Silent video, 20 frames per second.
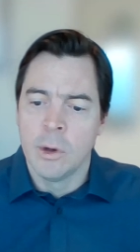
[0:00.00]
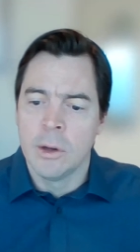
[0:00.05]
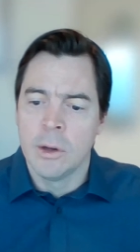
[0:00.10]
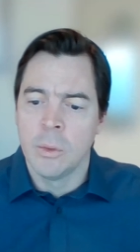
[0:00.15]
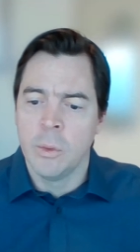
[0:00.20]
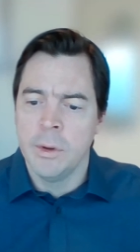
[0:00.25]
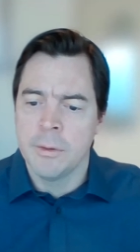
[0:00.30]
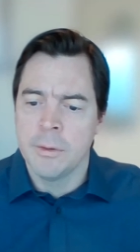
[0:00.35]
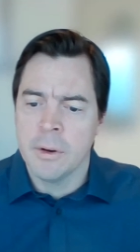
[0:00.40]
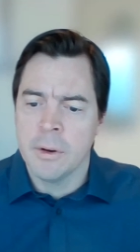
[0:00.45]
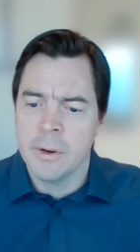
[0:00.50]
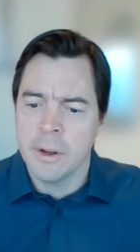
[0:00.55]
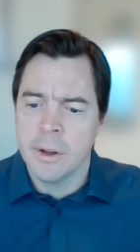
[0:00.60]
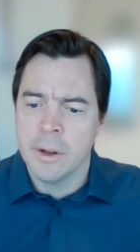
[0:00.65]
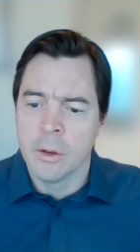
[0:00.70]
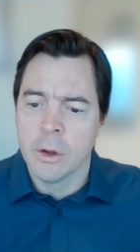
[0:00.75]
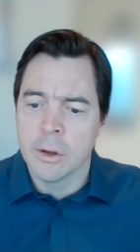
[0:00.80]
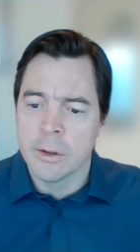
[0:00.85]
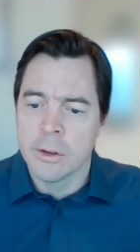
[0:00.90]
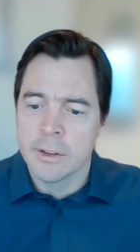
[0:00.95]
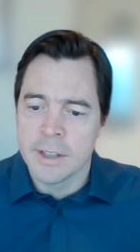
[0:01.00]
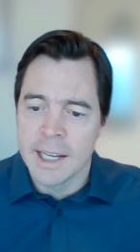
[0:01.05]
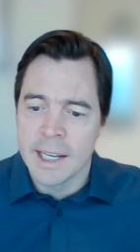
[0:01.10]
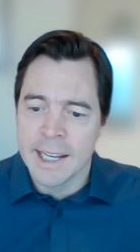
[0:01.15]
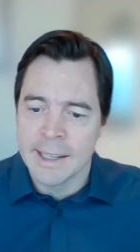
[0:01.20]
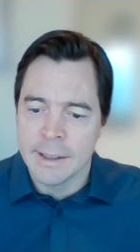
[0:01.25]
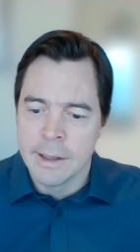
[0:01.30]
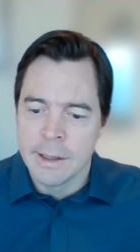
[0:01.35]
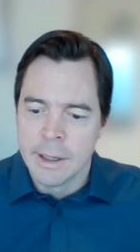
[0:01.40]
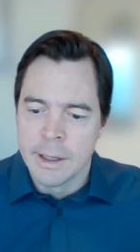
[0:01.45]
Well, we've already looked
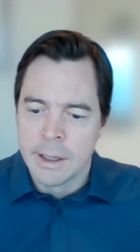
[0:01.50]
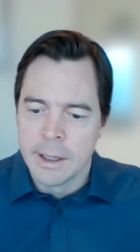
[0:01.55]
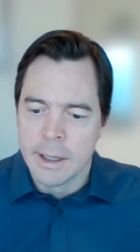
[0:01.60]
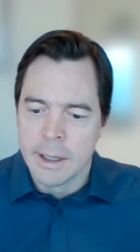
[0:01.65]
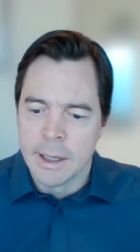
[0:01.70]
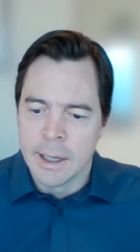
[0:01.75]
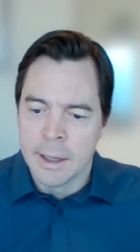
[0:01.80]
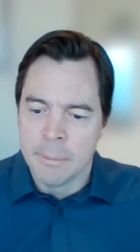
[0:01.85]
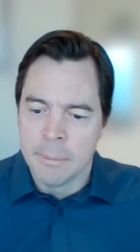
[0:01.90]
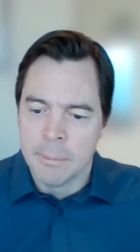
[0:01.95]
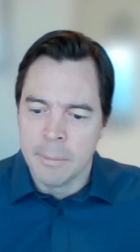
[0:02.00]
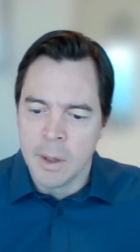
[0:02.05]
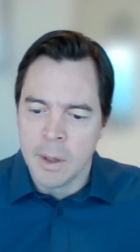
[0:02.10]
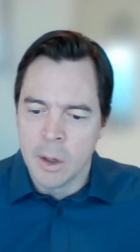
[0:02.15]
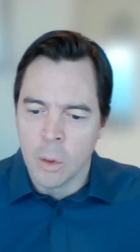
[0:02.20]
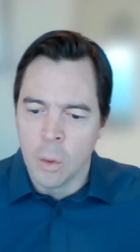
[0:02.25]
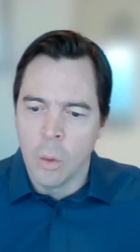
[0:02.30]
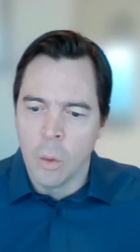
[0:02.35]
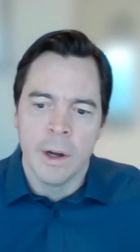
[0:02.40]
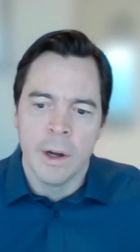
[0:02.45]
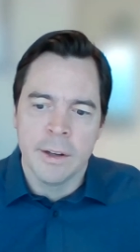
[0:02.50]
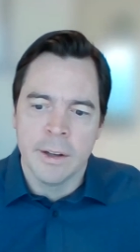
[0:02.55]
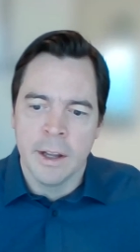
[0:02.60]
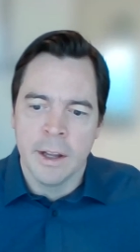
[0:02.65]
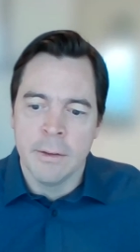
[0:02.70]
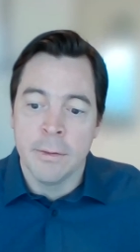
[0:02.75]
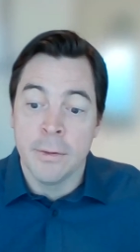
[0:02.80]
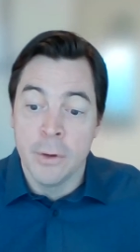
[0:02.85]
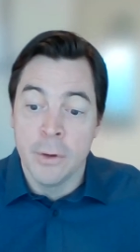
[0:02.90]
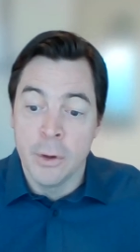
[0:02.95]
at, what
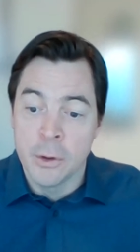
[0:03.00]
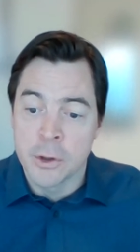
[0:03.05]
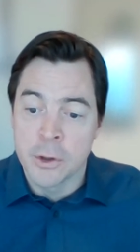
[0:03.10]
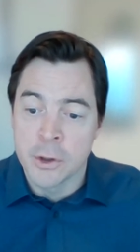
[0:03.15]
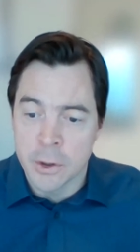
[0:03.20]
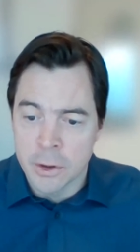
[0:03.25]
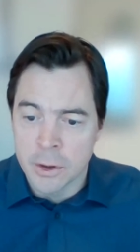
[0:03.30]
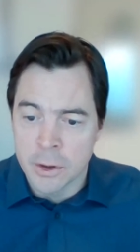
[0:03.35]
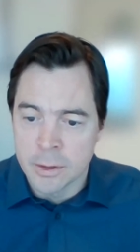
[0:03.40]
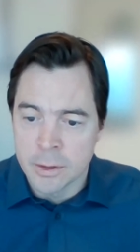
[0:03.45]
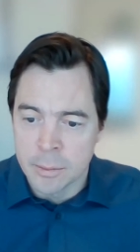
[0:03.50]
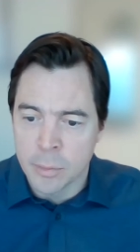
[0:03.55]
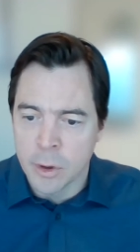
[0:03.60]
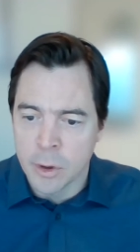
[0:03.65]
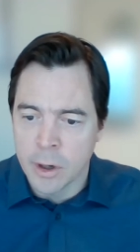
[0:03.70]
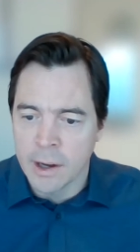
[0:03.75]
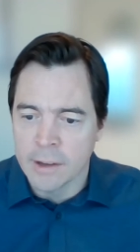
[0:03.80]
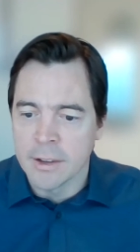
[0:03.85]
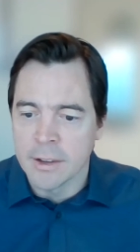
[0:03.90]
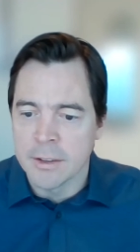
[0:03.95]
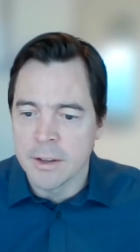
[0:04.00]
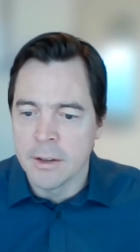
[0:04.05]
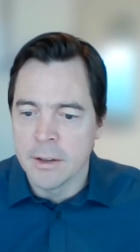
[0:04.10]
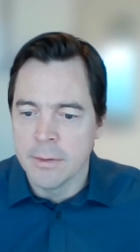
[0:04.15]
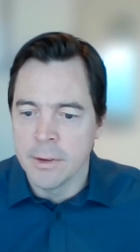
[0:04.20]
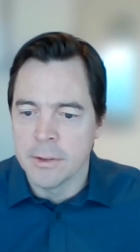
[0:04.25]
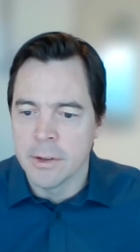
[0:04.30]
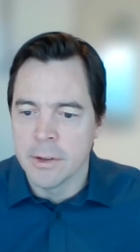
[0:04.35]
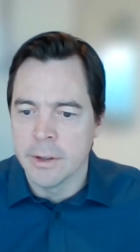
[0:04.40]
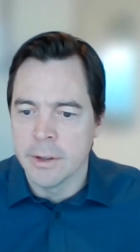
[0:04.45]
a future processing
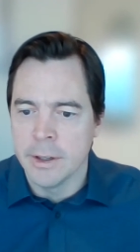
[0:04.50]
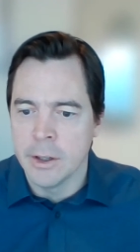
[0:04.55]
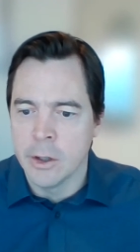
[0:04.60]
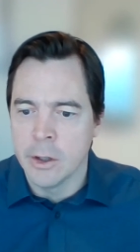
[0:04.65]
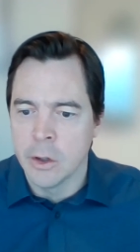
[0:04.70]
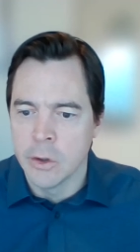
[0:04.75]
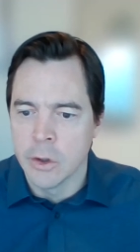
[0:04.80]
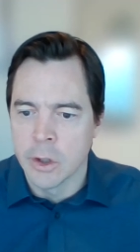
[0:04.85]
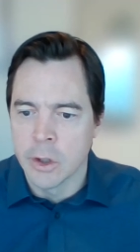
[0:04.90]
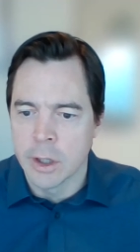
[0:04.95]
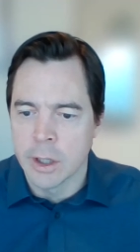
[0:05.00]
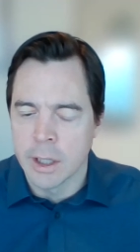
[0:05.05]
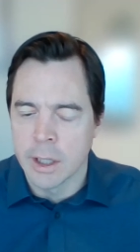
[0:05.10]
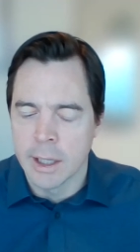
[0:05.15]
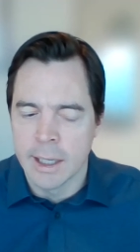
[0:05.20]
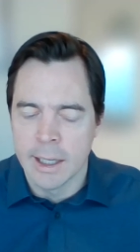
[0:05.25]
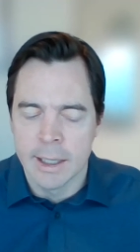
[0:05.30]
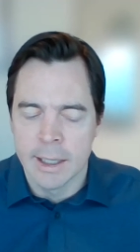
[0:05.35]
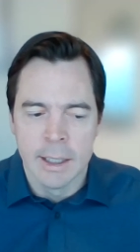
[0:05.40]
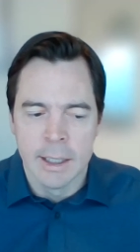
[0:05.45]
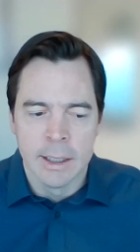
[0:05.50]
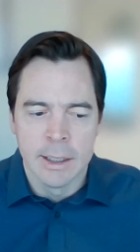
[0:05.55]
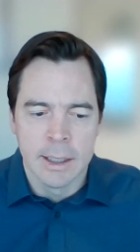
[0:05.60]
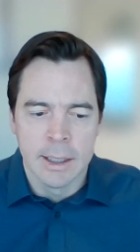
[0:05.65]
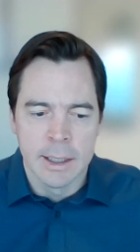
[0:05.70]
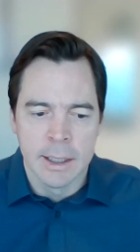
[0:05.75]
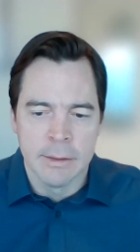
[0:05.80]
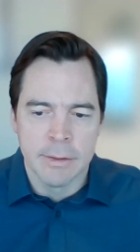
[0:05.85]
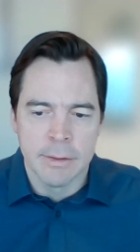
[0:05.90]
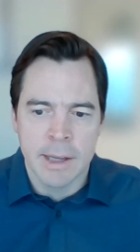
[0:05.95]
facility could look like
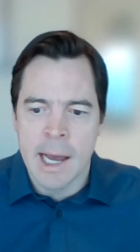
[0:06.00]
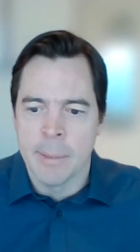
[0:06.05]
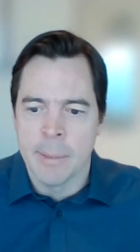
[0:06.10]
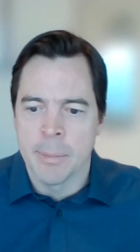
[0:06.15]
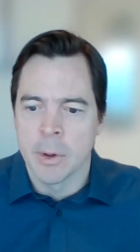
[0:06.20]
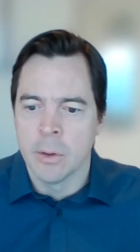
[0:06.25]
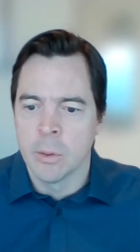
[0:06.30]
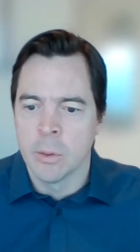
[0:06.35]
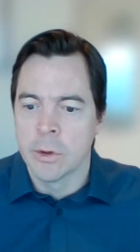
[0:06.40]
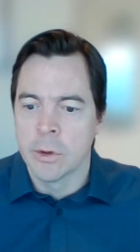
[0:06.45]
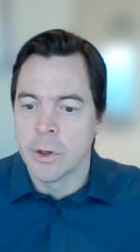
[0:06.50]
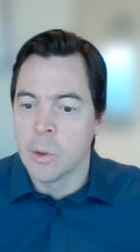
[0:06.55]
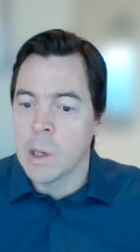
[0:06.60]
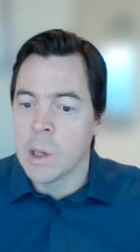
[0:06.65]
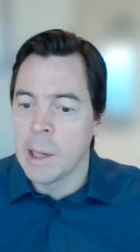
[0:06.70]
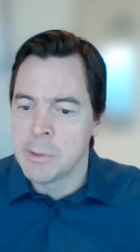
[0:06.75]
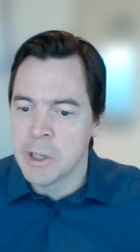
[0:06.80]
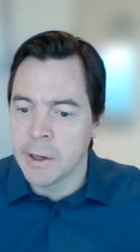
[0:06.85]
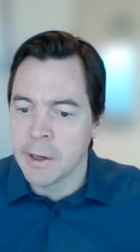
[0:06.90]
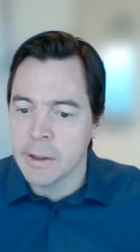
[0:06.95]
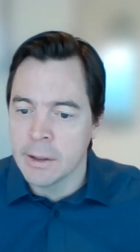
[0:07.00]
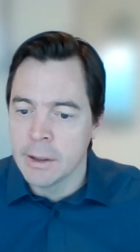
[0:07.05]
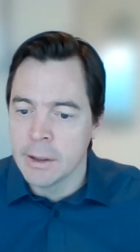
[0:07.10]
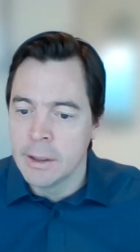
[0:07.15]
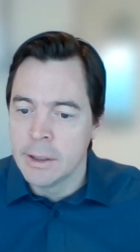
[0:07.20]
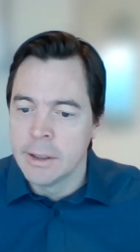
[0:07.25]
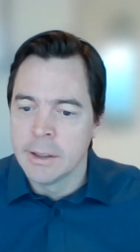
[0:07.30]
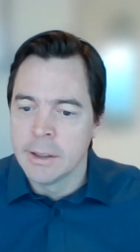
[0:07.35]
if capital were no object